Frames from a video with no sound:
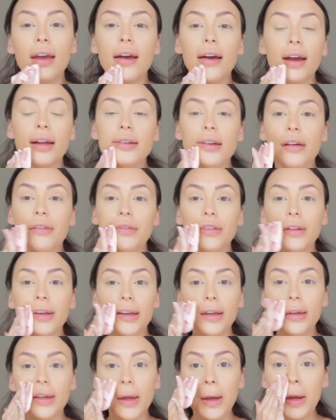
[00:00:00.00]
I
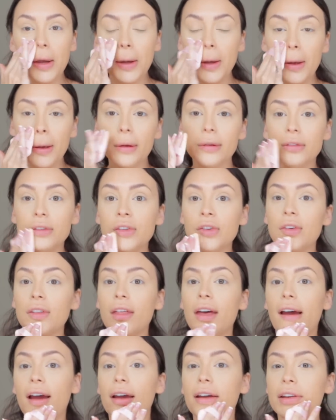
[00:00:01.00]
definitely do
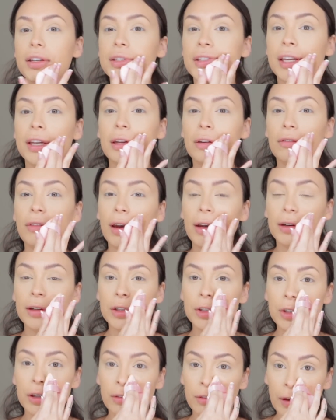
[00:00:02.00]
that and take
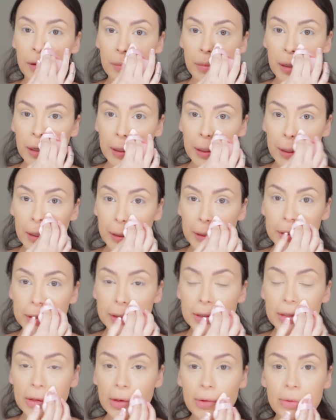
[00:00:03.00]
advantage of it,
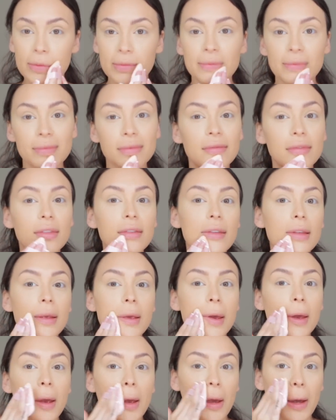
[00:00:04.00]
because
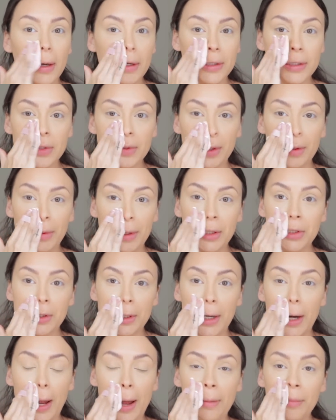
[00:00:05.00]
I just want to make
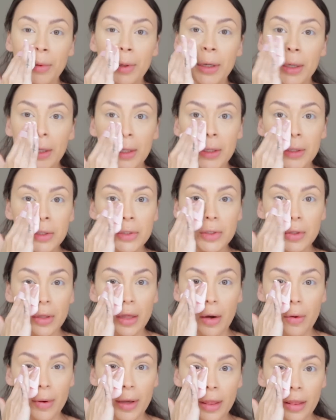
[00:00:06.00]
sure I'm good so
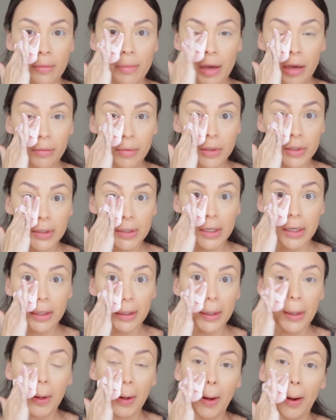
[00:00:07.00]
that way the baby's
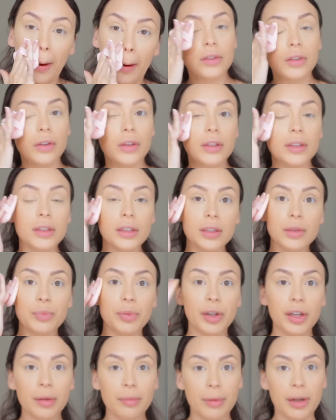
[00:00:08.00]
good. So this is
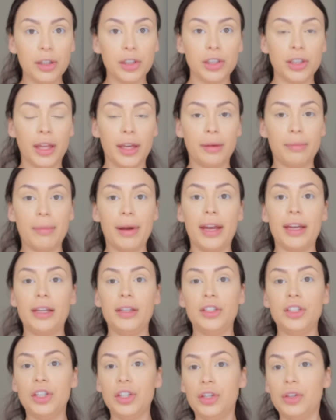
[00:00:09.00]
pretty much like my
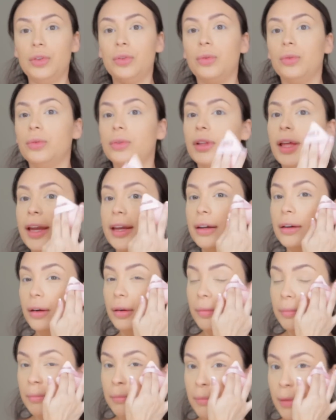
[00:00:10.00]
new
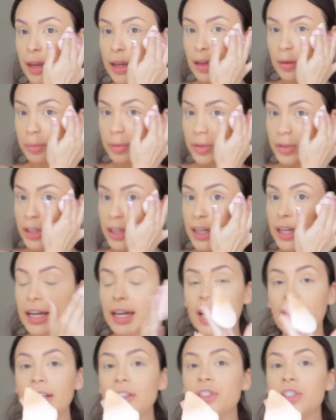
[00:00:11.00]
like makeup routine,
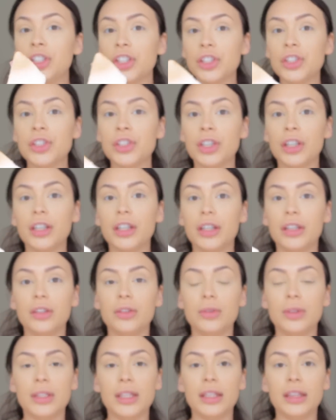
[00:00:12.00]
and I just started
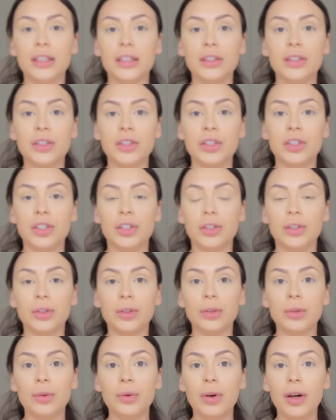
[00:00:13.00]
using this
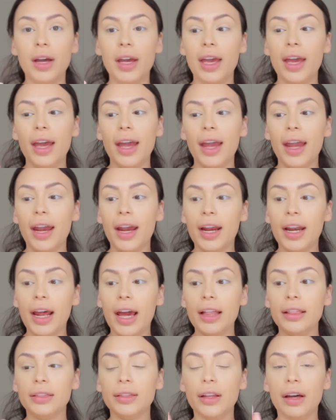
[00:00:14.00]
too, and
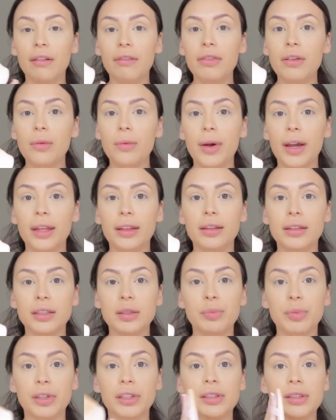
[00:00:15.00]
I love the way
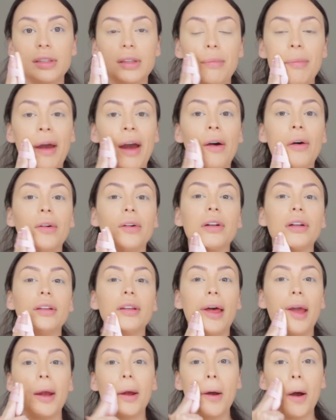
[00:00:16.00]
this puts the powder
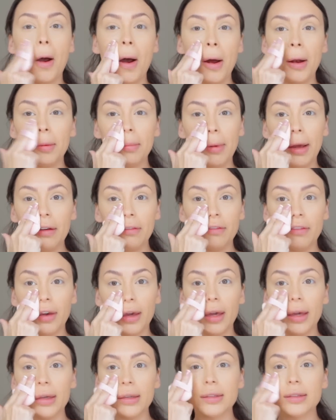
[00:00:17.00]
like on my
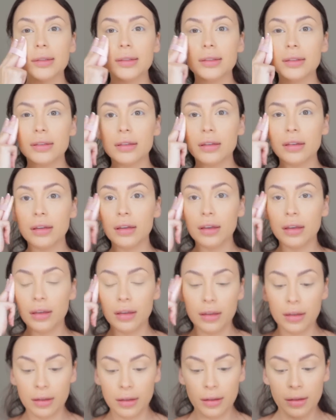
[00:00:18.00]
face.
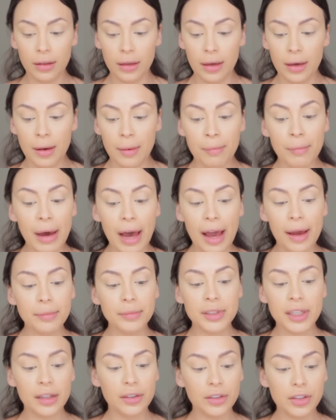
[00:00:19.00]
But
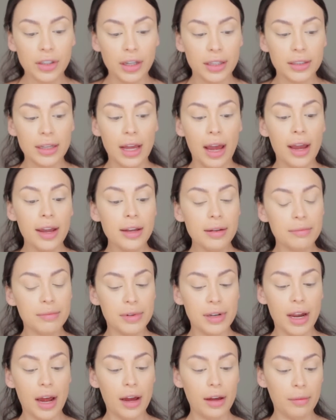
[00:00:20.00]
I'm telling you guys, I
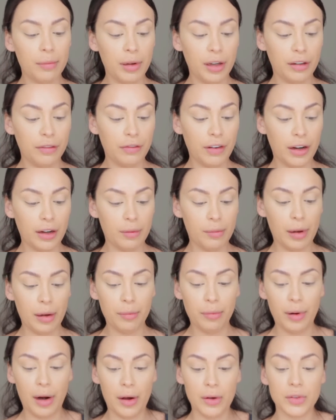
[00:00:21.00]
am not a big fan of my
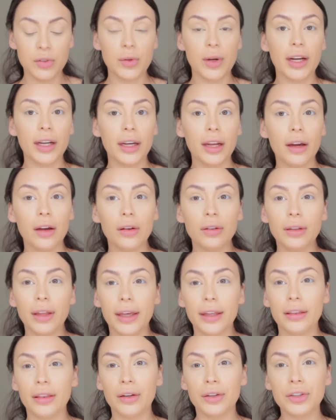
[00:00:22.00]
brows right now.
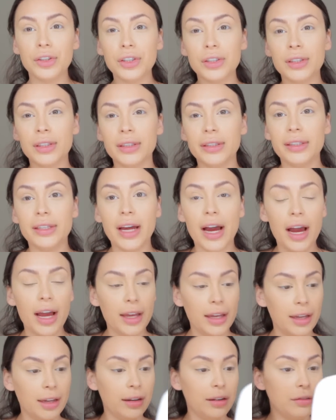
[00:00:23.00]
Like, they're just
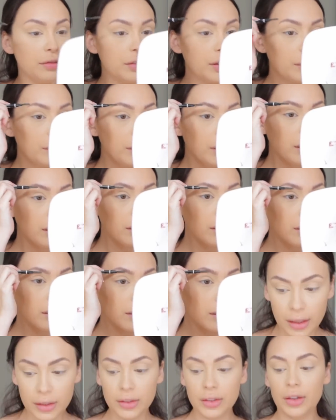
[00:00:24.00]
not it for me.
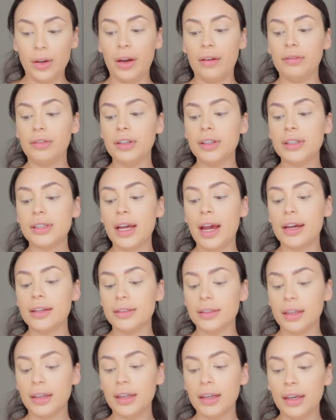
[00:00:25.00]
So everyone's
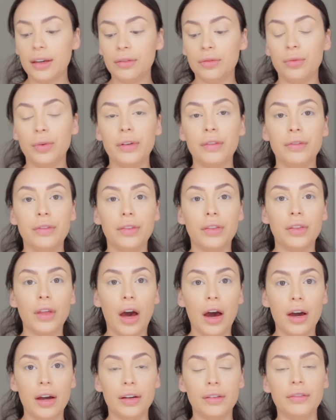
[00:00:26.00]
asking if we've
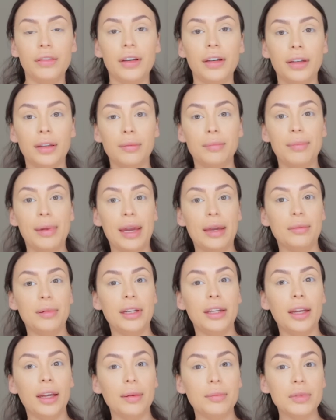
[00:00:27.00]
thought of any baby
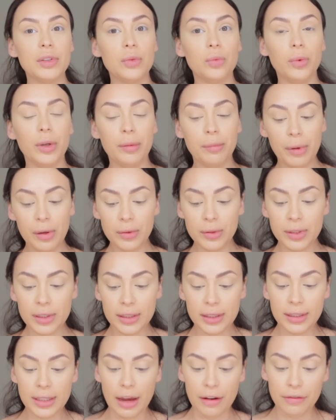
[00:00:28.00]
names. We
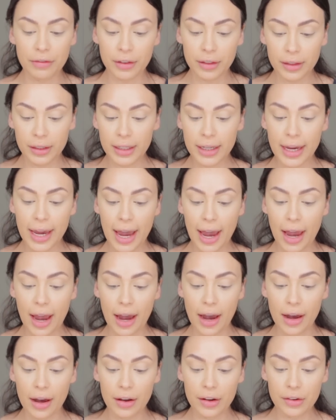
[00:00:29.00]
most definitely
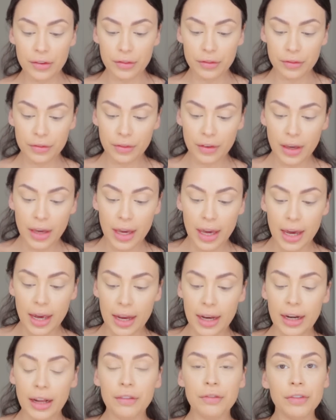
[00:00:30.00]
have.
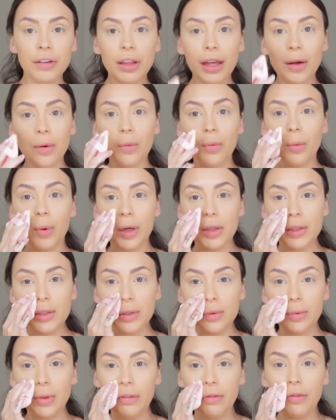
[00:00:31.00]
And I feel like
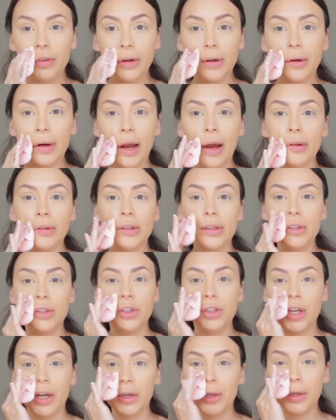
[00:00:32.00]
once we figure out the
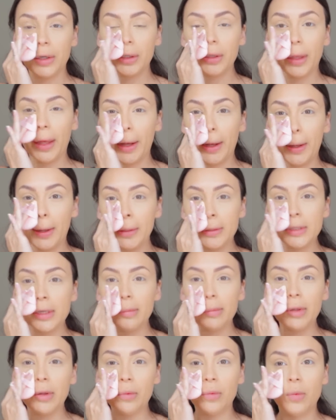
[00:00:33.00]
gender, like it's
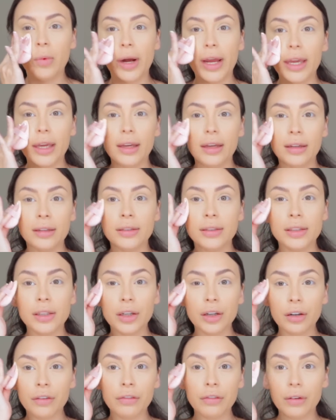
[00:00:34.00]
gonna be way
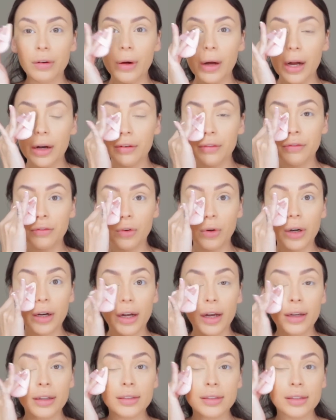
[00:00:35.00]
easier for
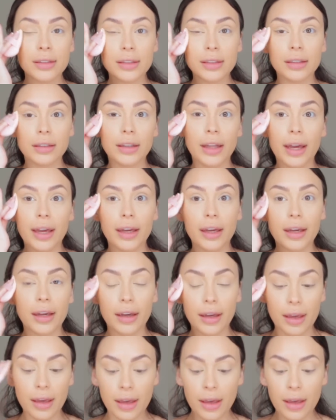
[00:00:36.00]
us to like